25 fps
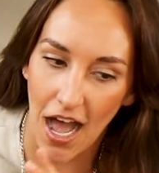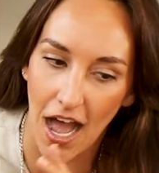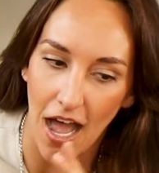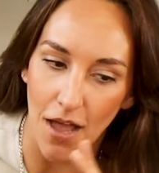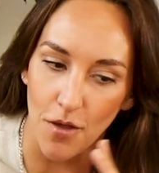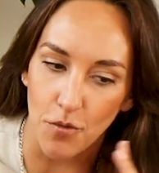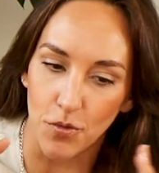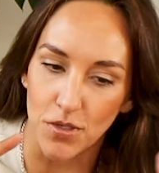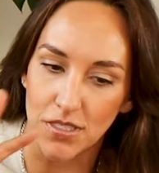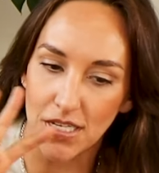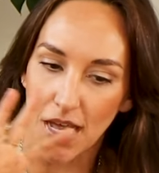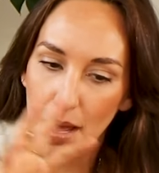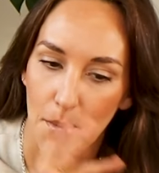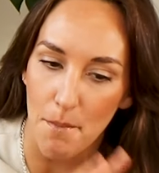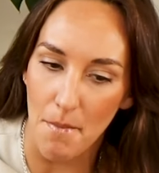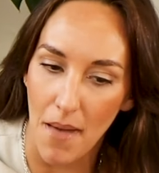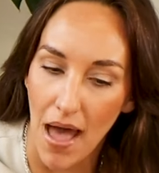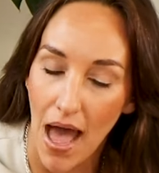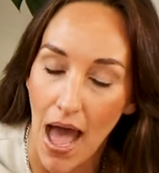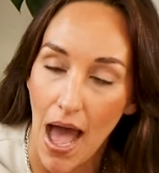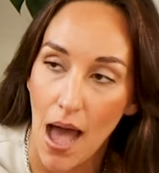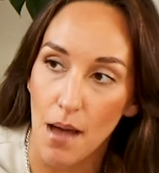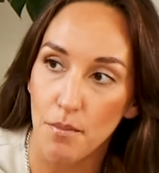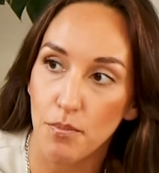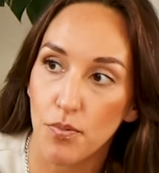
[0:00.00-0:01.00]
I was at
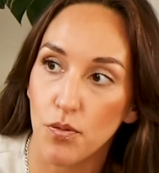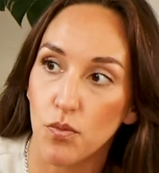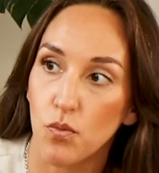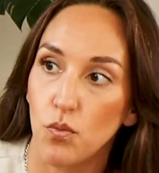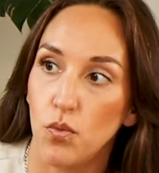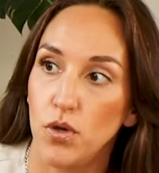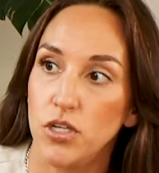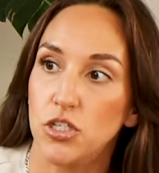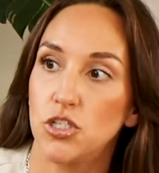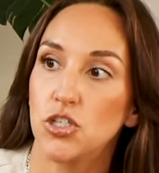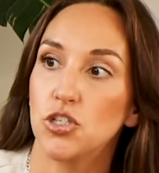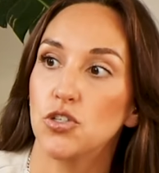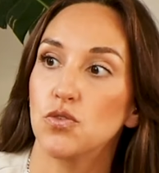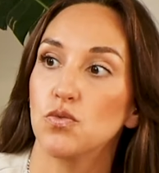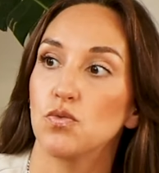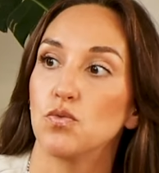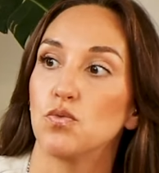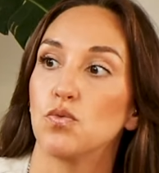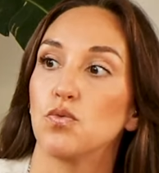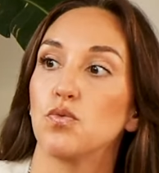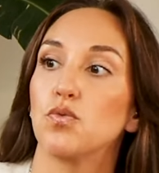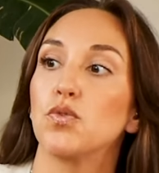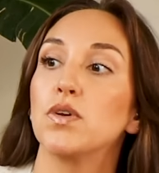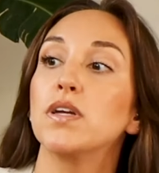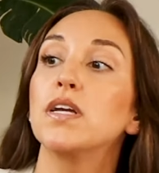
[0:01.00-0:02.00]
MAP, which
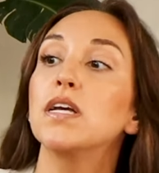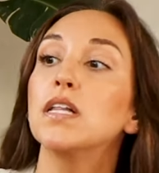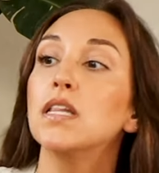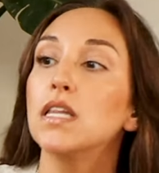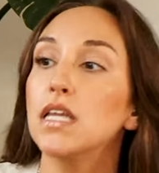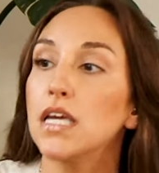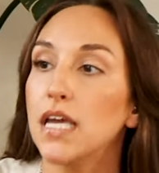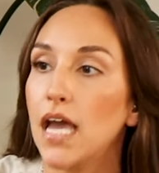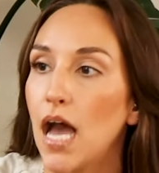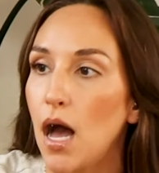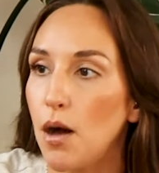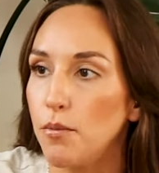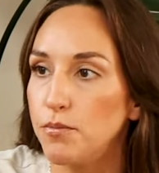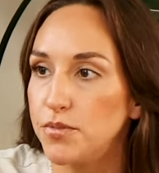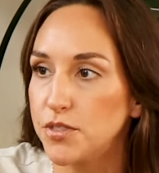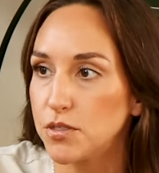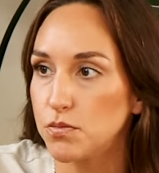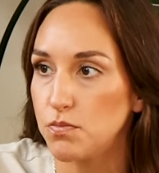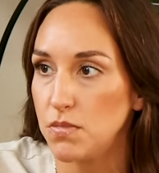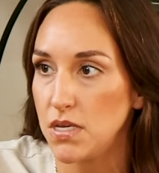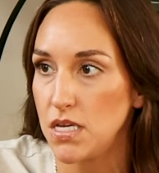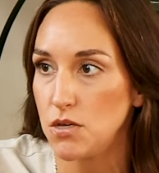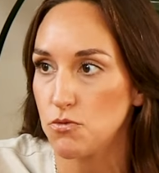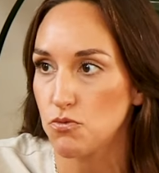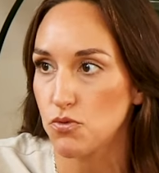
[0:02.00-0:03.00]
really
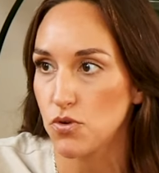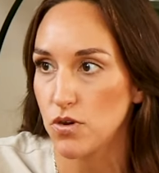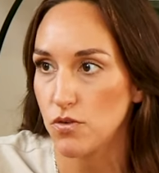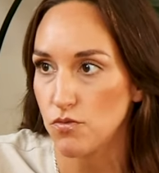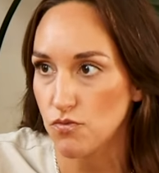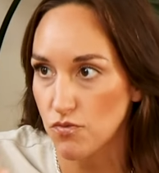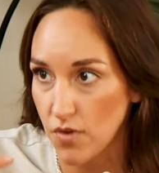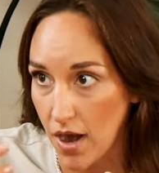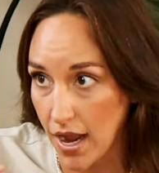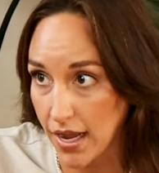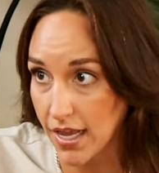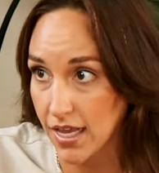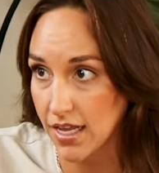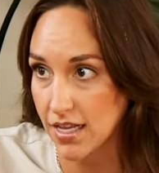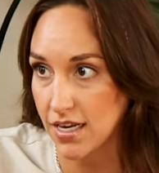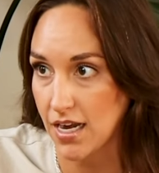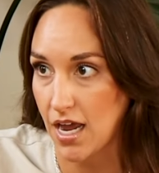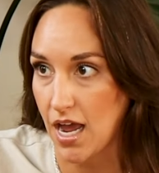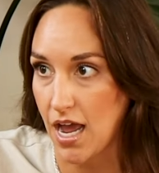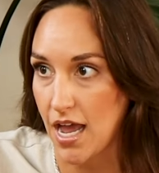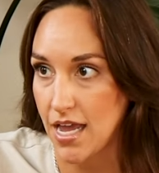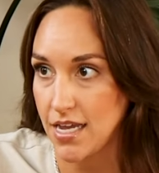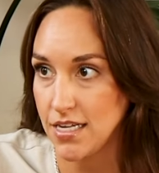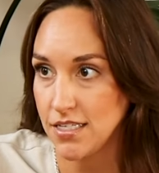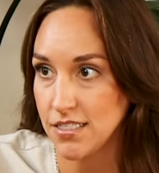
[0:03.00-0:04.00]
helped me
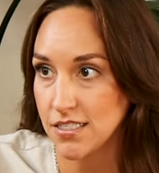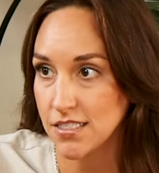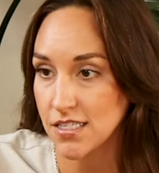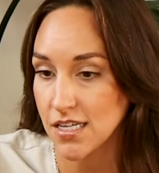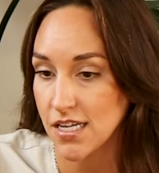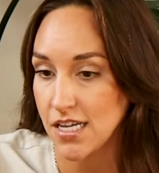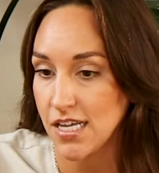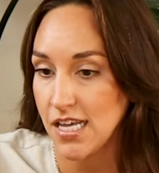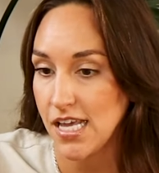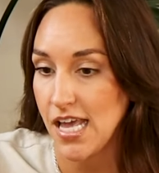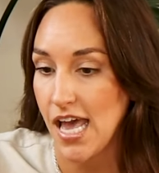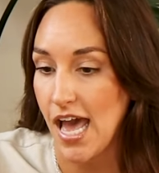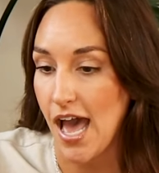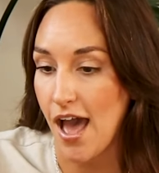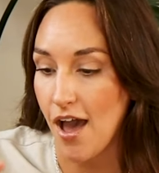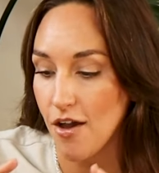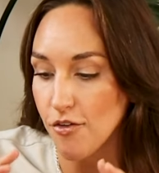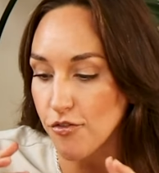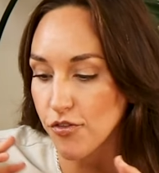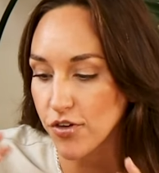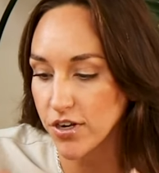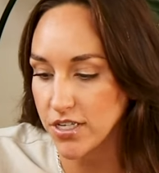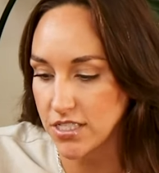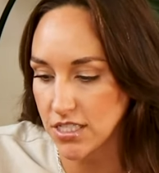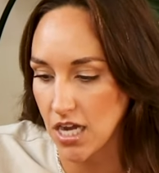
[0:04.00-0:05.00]
recognize
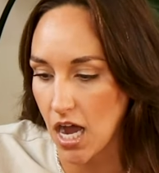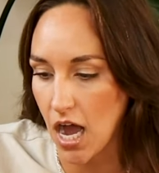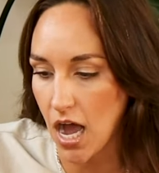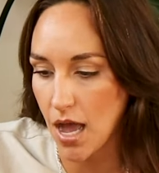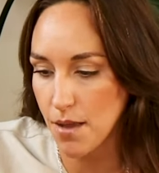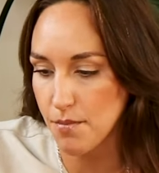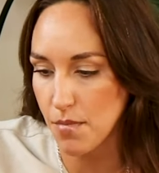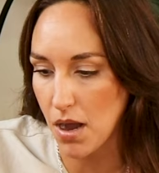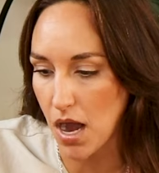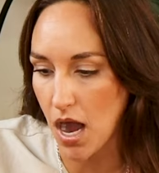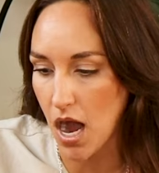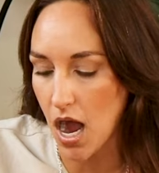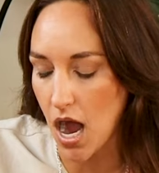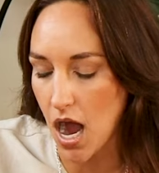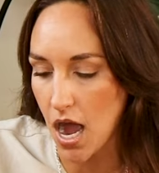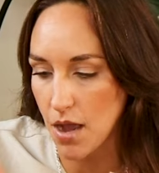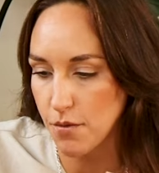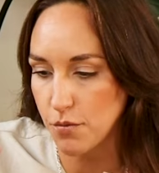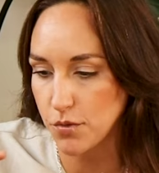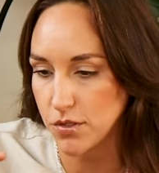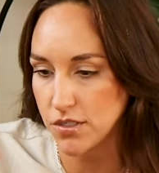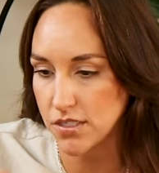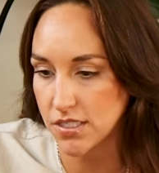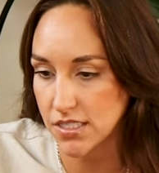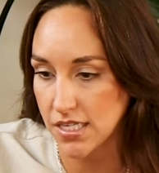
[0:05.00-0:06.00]
every time
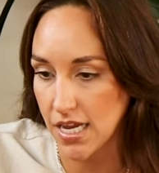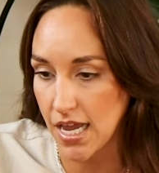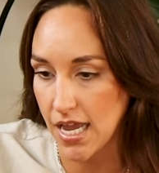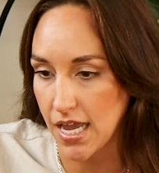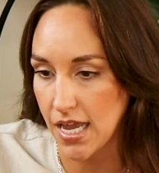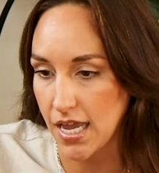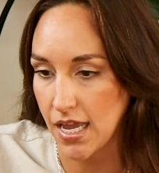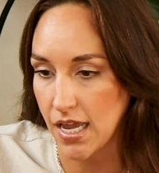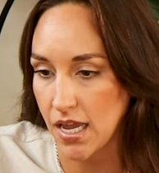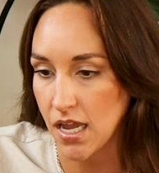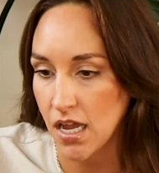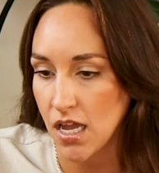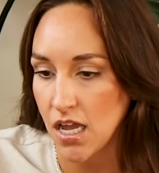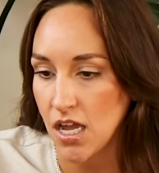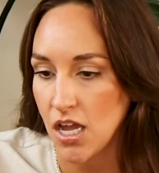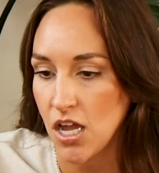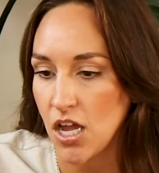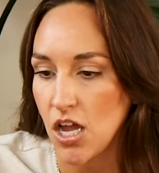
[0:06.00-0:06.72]
I would say,